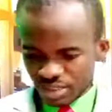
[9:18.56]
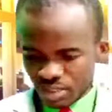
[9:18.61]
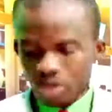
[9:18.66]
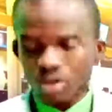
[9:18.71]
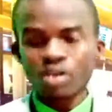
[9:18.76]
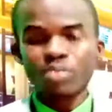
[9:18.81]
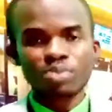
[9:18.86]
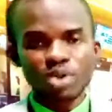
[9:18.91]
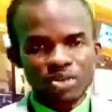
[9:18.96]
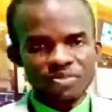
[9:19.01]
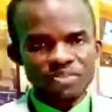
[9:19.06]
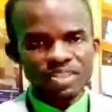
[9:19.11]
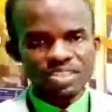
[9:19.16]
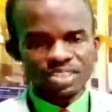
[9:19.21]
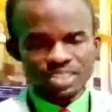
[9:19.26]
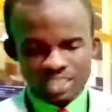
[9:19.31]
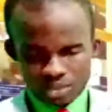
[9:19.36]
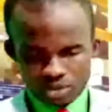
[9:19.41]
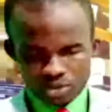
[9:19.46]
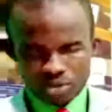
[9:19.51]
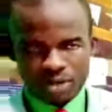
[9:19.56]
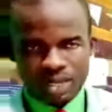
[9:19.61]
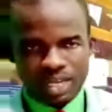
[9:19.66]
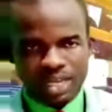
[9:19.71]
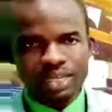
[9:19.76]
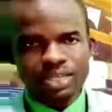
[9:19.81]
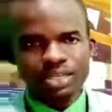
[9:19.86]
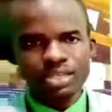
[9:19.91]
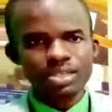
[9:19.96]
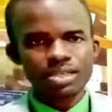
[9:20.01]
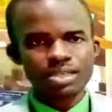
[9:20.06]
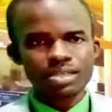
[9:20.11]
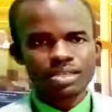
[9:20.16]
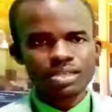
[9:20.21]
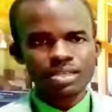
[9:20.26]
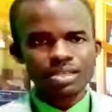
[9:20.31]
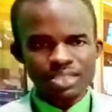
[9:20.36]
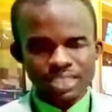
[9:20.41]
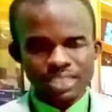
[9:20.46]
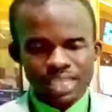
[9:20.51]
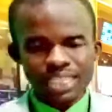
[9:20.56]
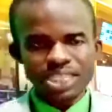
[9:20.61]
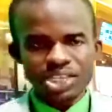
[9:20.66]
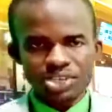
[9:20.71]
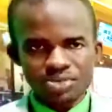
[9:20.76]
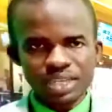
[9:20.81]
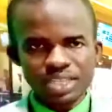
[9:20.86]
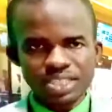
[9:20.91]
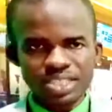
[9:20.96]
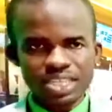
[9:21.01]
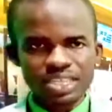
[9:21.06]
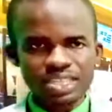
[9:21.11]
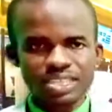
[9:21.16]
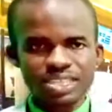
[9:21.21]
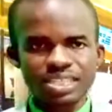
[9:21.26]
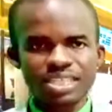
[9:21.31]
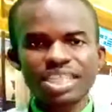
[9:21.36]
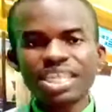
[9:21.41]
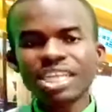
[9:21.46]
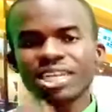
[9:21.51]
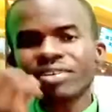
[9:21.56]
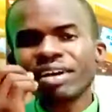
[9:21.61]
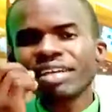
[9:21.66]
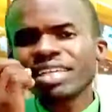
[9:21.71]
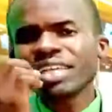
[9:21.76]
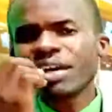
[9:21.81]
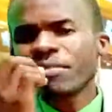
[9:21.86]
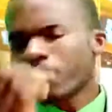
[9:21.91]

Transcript: or prophet in the Quran that created. He created a